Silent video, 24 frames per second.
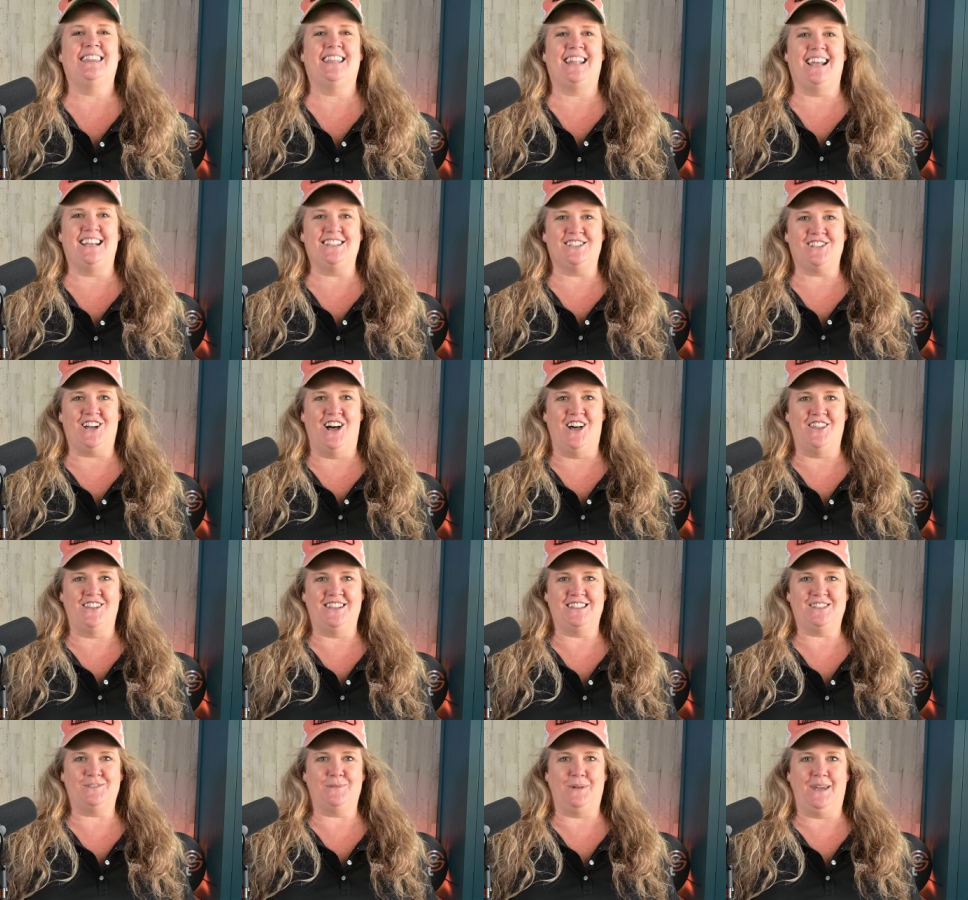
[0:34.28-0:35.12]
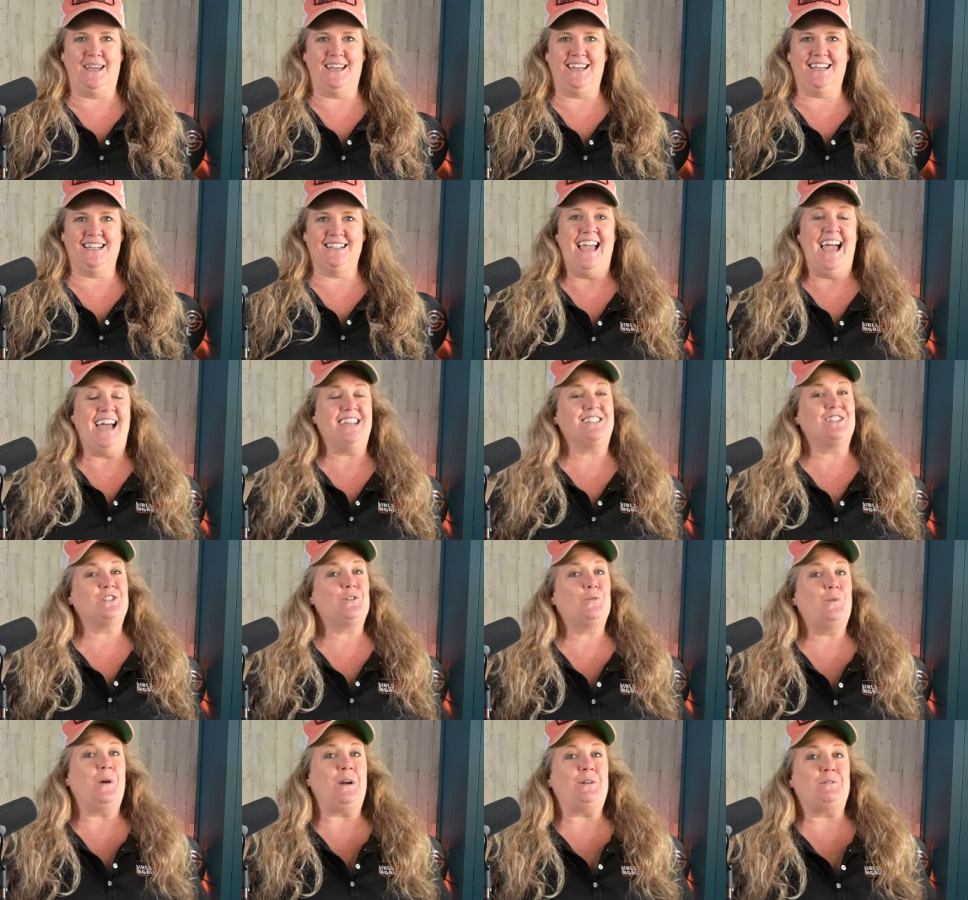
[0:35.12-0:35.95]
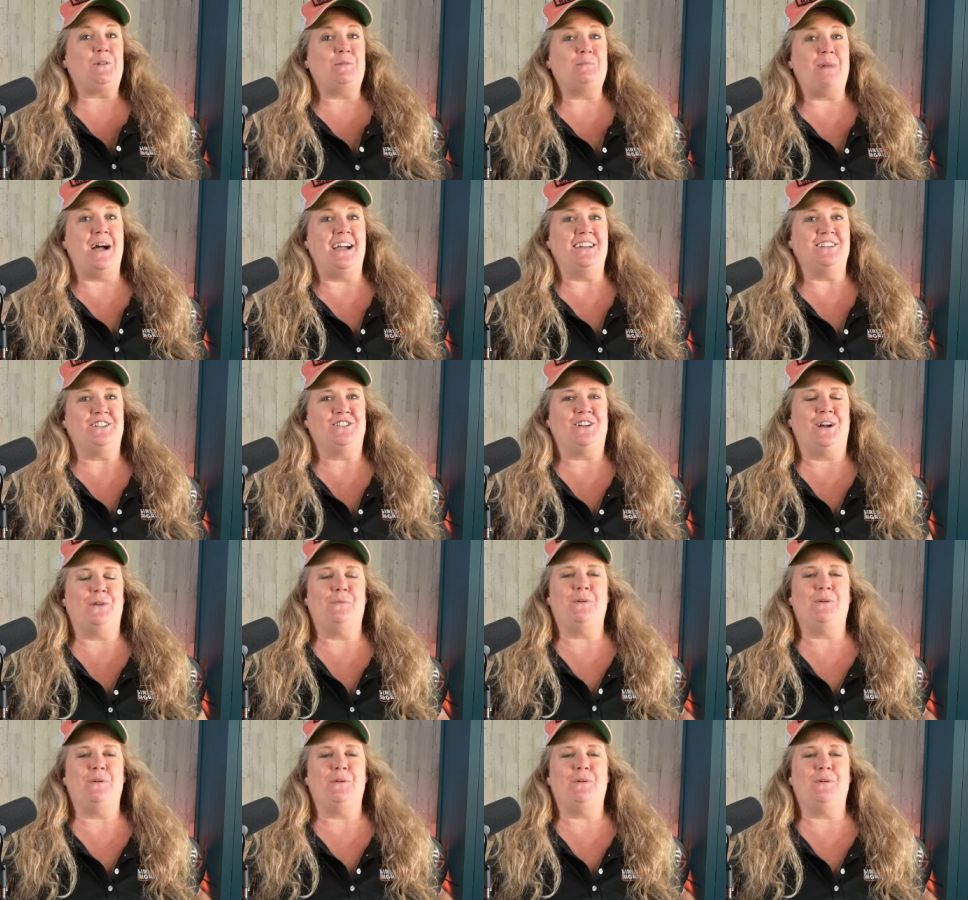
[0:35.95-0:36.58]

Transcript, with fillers: that I saw this week. As a quick reminder,